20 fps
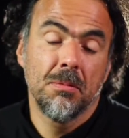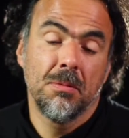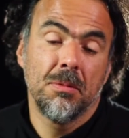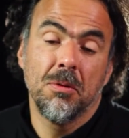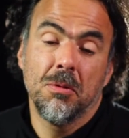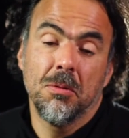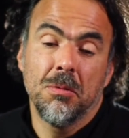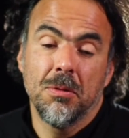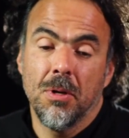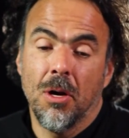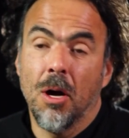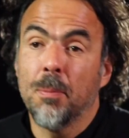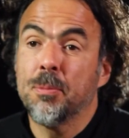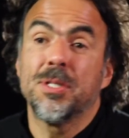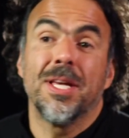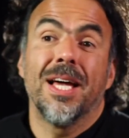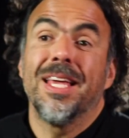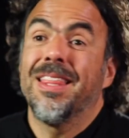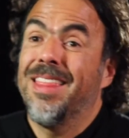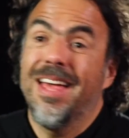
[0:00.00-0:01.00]
you know,
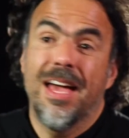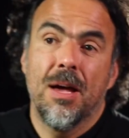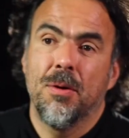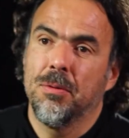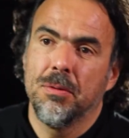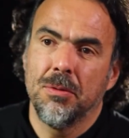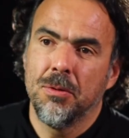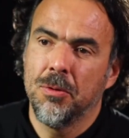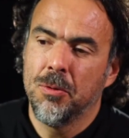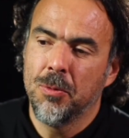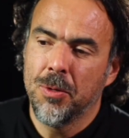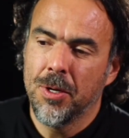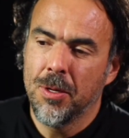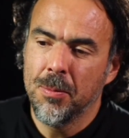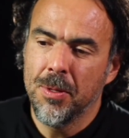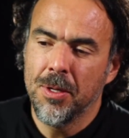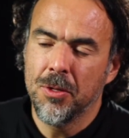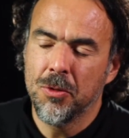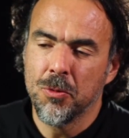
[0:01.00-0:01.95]
upside down, you know what I mean?